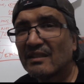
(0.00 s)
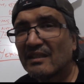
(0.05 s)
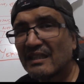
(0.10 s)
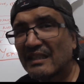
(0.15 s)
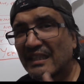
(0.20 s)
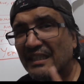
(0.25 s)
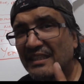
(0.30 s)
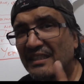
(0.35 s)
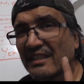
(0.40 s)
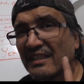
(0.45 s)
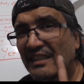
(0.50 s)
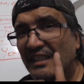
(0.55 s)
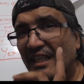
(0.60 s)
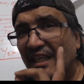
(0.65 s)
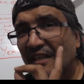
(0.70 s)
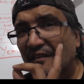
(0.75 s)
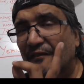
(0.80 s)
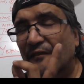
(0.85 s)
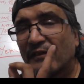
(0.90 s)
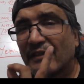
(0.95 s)
listen
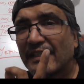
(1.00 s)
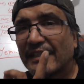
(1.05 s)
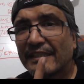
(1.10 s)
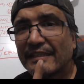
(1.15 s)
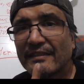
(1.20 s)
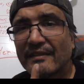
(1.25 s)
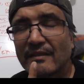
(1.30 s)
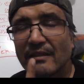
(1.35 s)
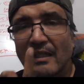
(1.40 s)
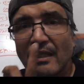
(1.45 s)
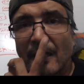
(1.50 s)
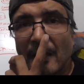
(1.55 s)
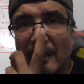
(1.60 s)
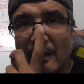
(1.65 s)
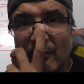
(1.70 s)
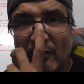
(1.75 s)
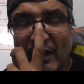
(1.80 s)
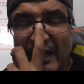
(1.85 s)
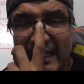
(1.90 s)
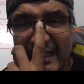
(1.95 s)
carefully,
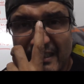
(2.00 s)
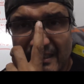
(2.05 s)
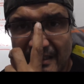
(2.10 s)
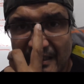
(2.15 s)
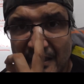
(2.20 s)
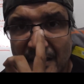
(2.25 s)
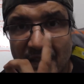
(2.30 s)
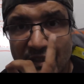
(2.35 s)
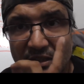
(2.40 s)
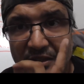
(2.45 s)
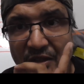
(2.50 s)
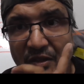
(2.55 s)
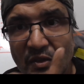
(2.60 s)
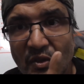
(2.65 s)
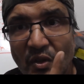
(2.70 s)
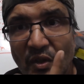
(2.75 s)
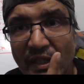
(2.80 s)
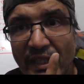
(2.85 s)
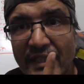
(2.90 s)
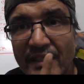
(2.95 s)
right? Do
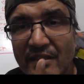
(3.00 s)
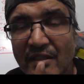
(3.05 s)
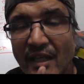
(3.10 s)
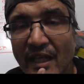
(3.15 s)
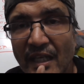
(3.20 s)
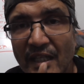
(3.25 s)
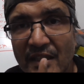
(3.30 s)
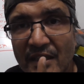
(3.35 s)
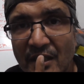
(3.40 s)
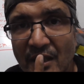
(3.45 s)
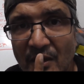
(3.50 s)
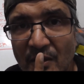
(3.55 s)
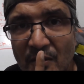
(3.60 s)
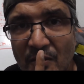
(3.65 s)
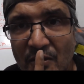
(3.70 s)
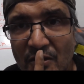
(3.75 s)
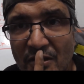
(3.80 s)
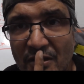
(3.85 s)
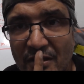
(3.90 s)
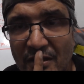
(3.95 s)
not get
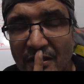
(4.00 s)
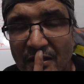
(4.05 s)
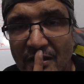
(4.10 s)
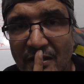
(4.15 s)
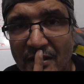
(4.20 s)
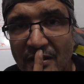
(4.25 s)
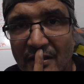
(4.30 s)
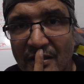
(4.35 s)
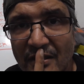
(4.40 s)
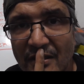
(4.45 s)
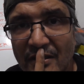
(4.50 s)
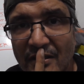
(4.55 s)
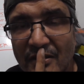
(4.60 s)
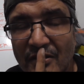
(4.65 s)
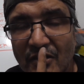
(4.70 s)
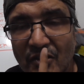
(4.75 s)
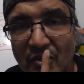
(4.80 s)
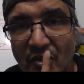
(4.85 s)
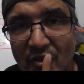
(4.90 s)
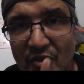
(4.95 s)
diagnosed
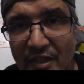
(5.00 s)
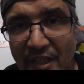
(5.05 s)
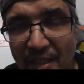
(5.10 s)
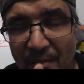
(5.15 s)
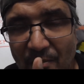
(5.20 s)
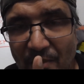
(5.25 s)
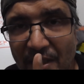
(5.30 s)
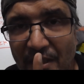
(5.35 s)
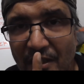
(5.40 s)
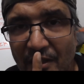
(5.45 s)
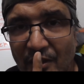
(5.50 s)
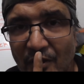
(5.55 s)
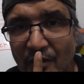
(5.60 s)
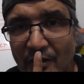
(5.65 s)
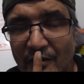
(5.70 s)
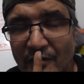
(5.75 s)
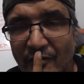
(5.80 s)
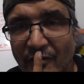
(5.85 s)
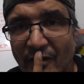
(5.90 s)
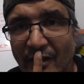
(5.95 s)
do not take medical
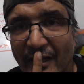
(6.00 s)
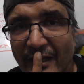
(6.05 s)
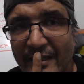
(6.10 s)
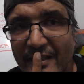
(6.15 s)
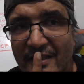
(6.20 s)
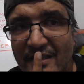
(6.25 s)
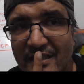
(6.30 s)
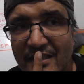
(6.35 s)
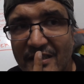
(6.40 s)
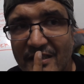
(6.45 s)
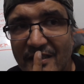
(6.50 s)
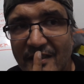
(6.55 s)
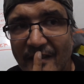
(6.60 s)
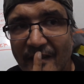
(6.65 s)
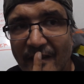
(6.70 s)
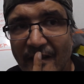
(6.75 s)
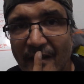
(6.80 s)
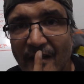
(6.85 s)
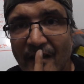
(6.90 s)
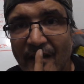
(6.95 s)
advice
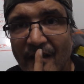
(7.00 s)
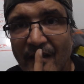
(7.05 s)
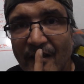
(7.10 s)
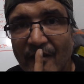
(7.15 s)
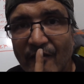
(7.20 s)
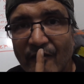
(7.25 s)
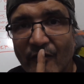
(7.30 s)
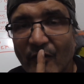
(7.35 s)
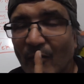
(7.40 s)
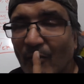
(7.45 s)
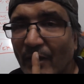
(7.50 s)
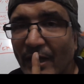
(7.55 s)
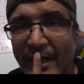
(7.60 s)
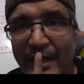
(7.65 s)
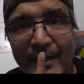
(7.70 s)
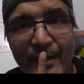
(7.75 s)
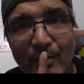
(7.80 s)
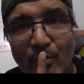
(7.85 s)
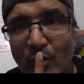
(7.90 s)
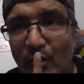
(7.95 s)
from
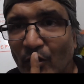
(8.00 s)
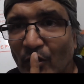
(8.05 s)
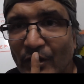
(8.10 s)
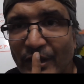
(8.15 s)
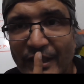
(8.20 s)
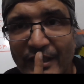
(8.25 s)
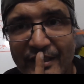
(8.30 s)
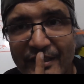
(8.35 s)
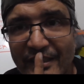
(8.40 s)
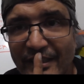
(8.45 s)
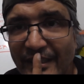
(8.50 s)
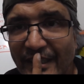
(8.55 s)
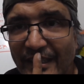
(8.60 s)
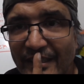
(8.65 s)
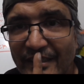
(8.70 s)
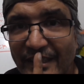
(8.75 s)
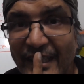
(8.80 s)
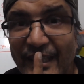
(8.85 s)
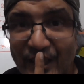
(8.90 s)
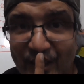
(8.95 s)
anyone on the
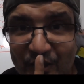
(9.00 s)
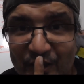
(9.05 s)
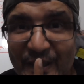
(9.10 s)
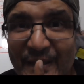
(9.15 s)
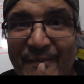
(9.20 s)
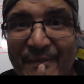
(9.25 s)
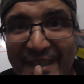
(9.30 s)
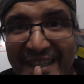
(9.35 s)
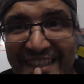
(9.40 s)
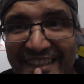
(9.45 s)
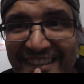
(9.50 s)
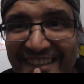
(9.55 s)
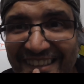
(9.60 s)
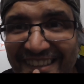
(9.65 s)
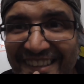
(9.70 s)
internet, including me,